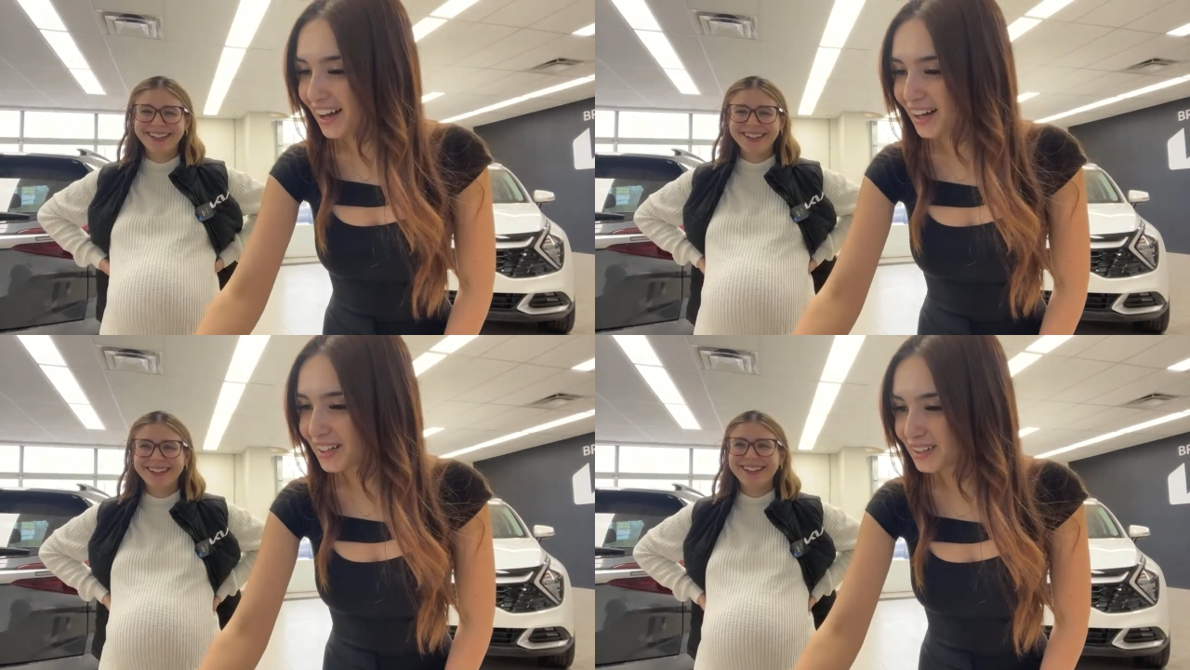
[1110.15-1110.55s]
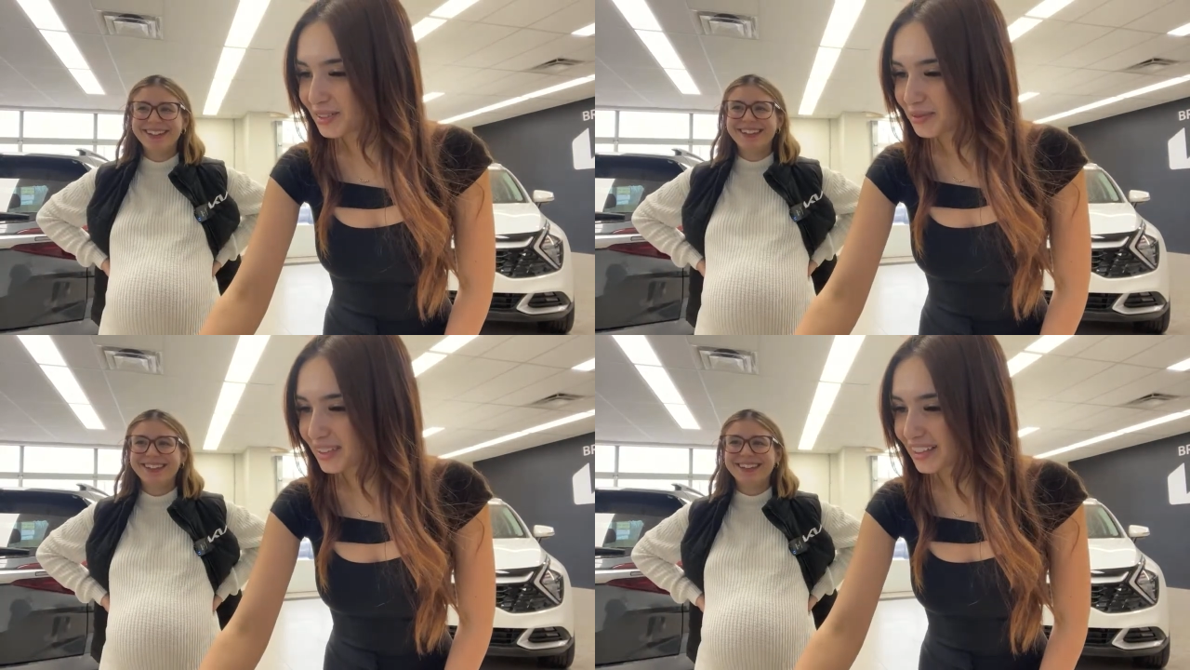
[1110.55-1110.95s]

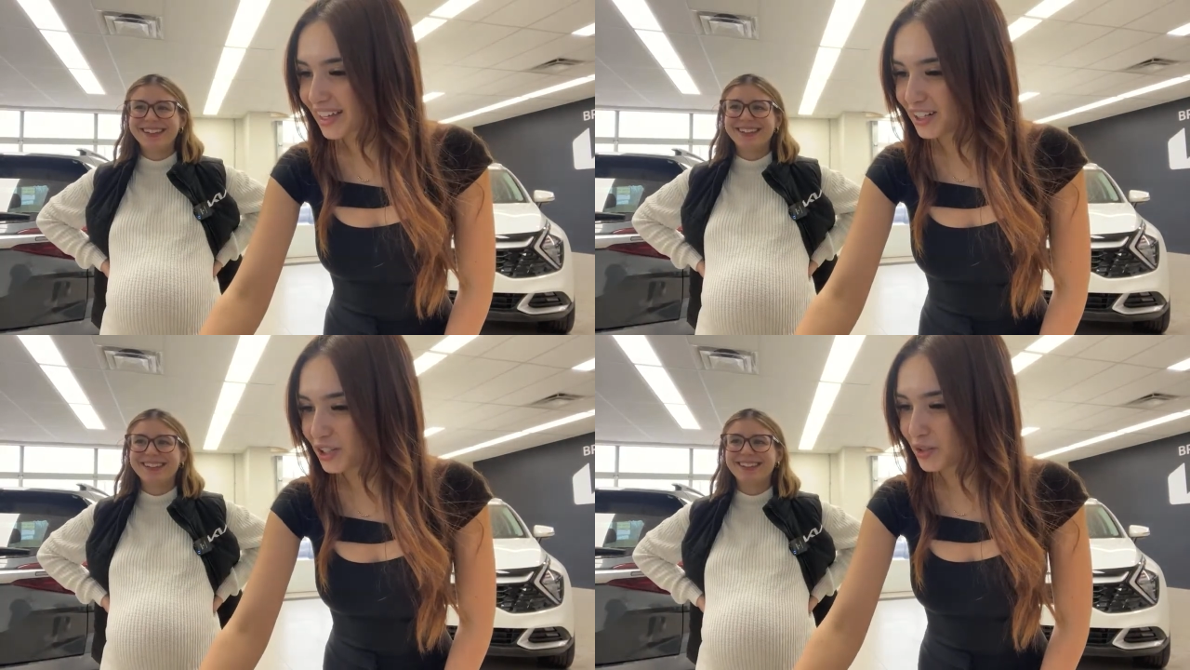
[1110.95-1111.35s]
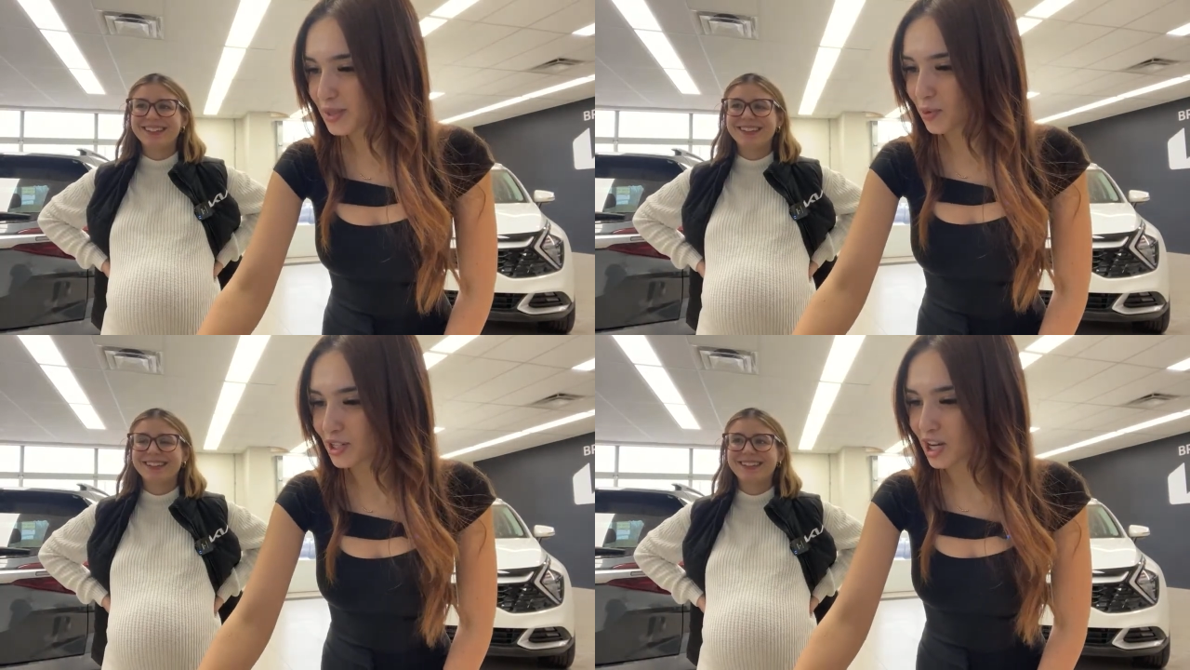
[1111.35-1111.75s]
Speaker 1: Um, can you do a
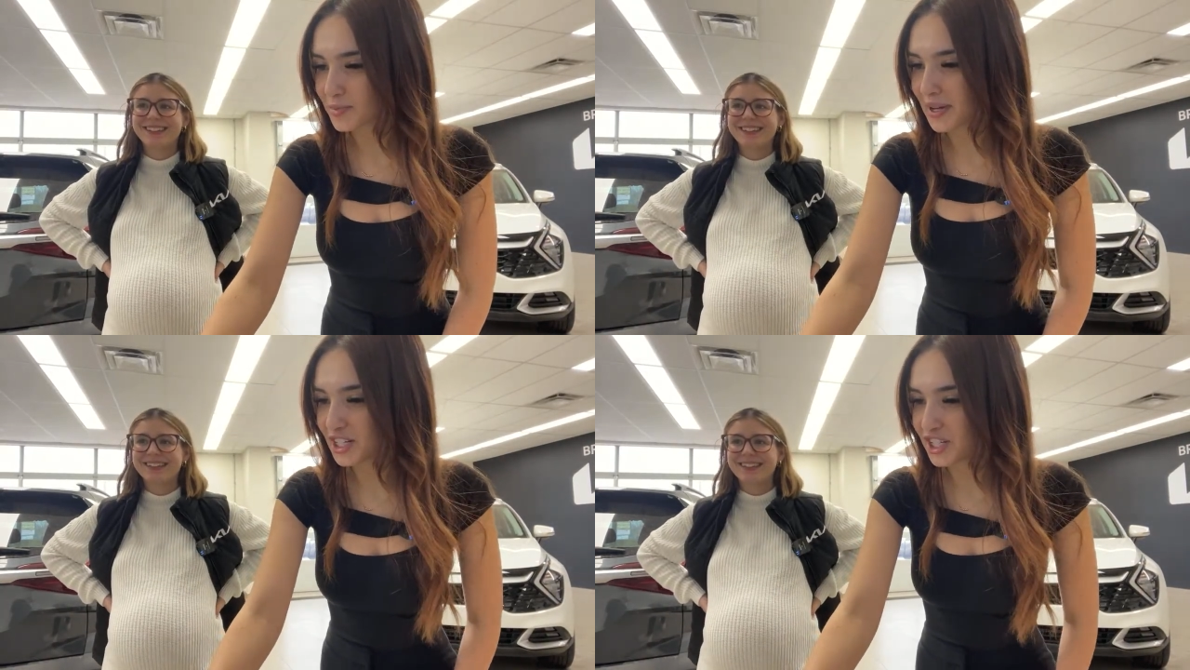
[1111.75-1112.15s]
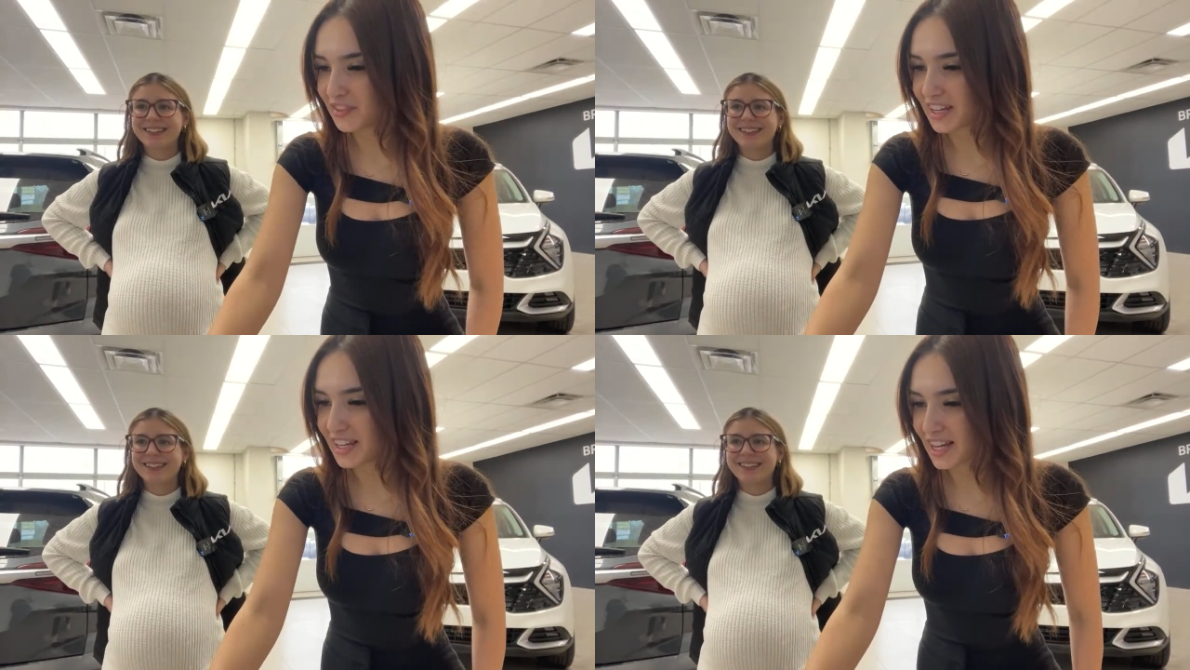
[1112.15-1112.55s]
Sportage
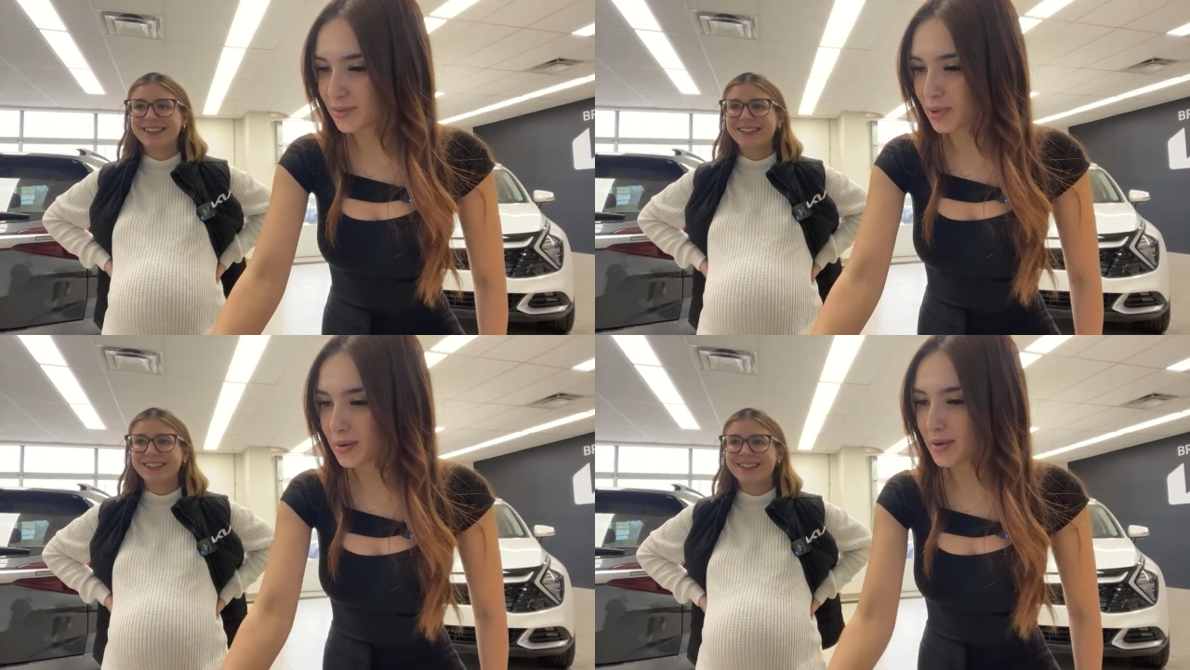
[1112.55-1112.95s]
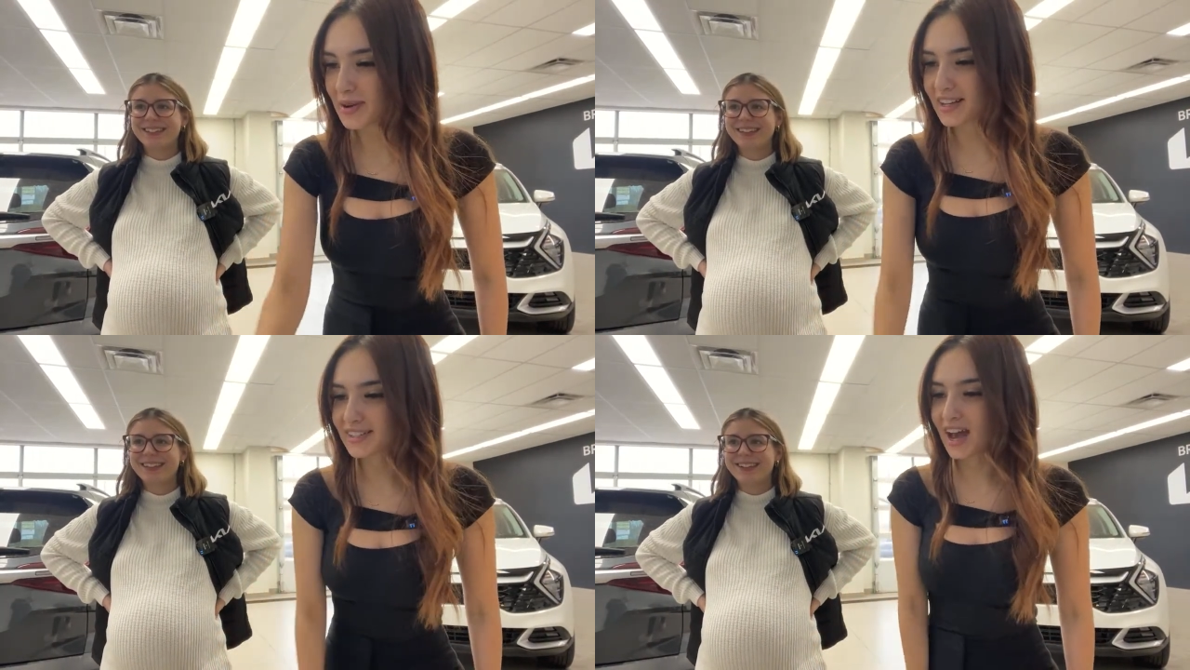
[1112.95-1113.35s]
PHEV EX preview
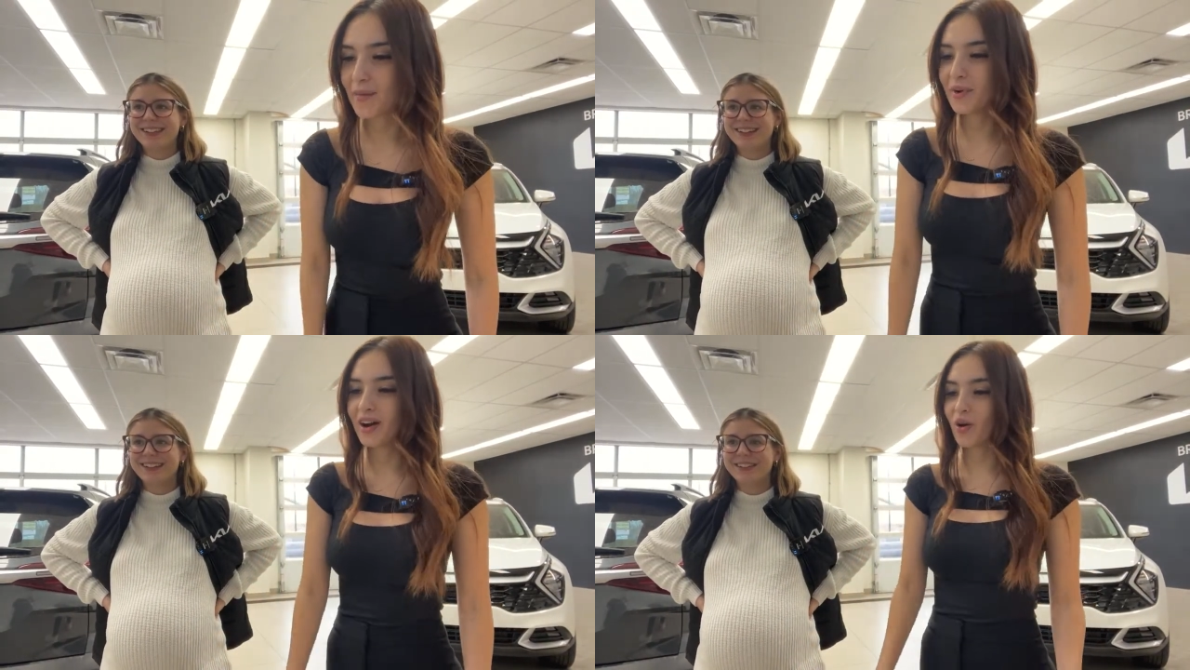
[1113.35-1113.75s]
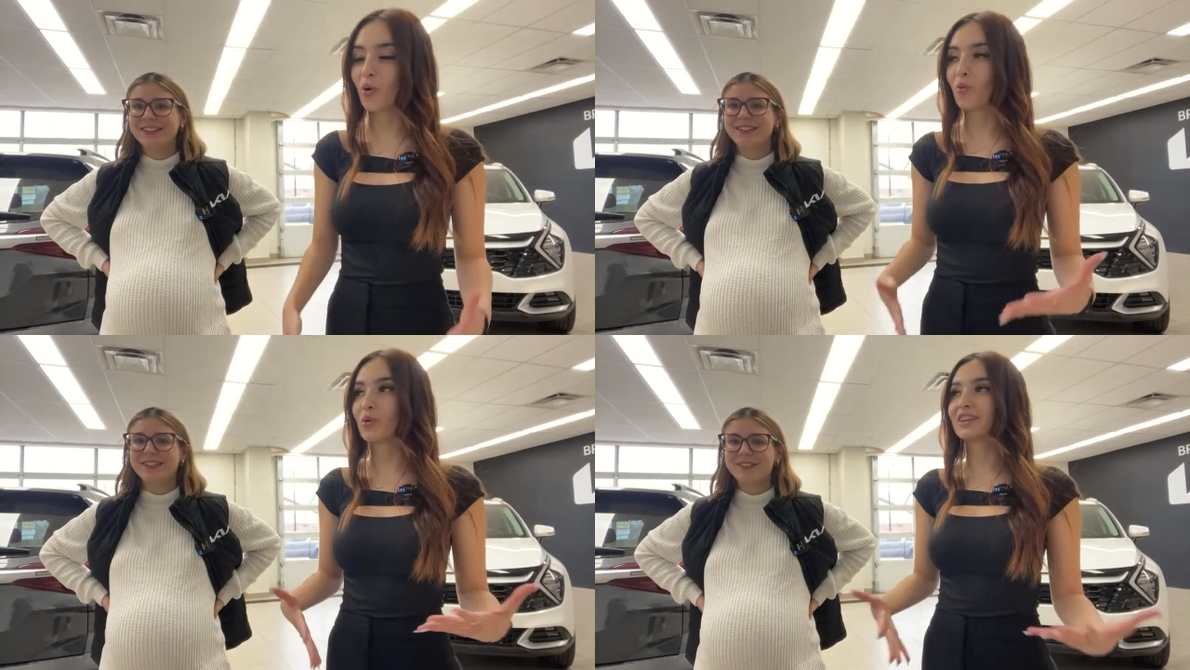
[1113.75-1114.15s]
next time?
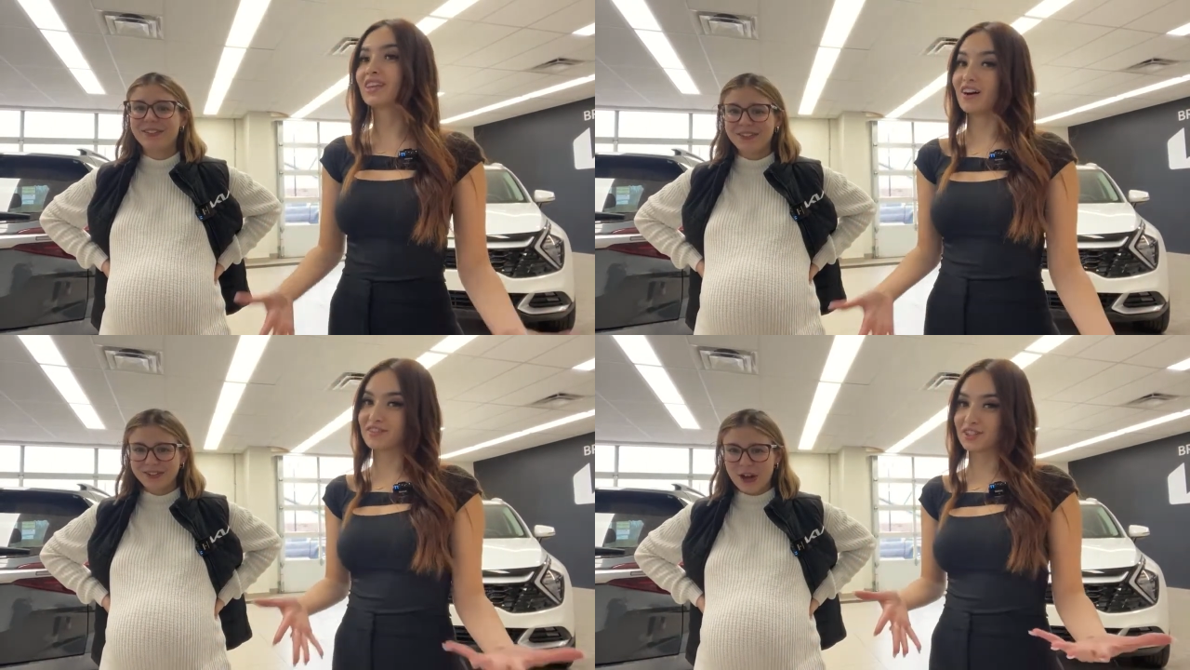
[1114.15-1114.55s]
Would love to.